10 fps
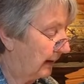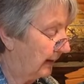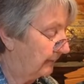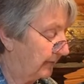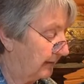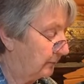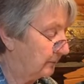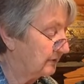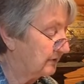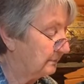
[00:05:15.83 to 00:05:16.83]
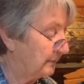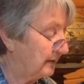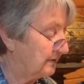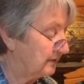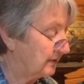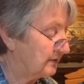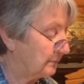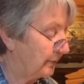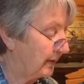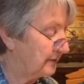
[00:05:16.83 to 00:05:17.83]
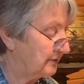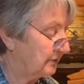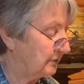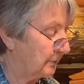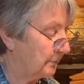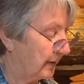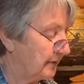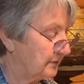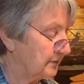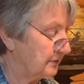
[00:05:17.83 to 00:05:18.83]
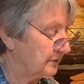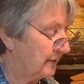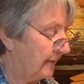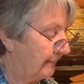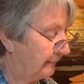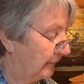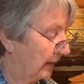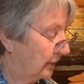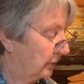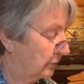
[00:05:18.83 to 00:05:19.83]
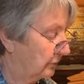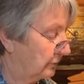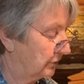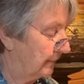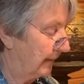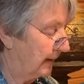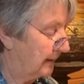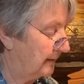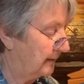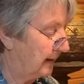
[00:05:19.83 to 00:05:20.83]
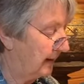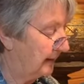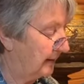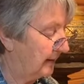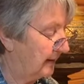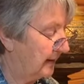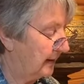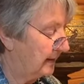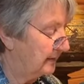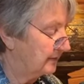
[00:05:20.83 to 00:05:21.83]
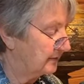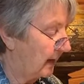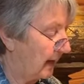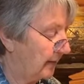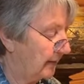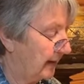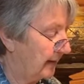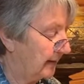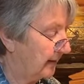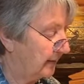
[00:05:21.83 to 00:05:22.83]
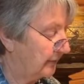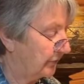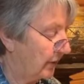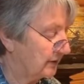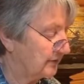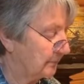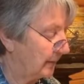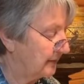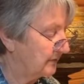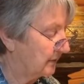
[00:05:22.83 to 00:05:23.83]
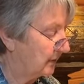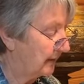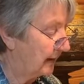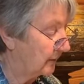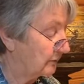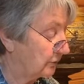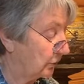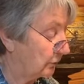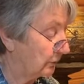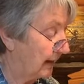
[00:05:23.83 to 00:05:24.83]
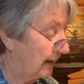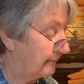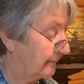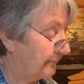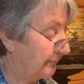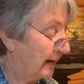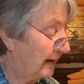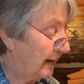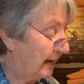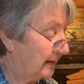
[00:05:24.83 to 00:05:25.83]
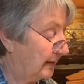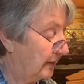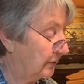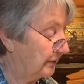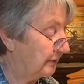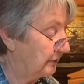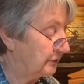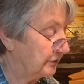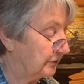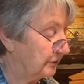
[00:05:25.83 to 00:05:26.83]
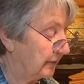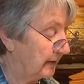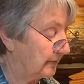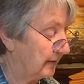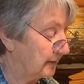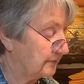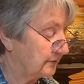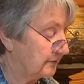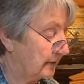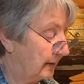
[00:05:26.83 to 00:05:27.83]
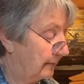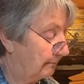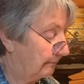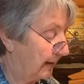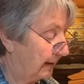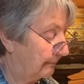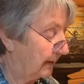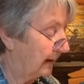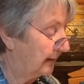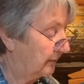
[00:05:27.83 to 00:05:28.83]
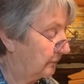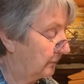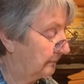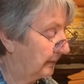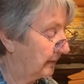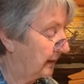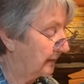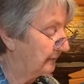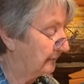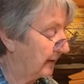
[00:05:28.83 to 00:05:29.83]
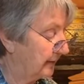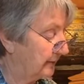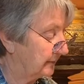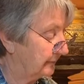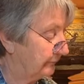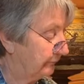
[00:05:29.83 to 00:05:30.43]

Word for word: If anyone speaks dispraise in your presence, you should abandon any desire and any thoughts based on the household life. And herein you should train thus My mind will be unaffected.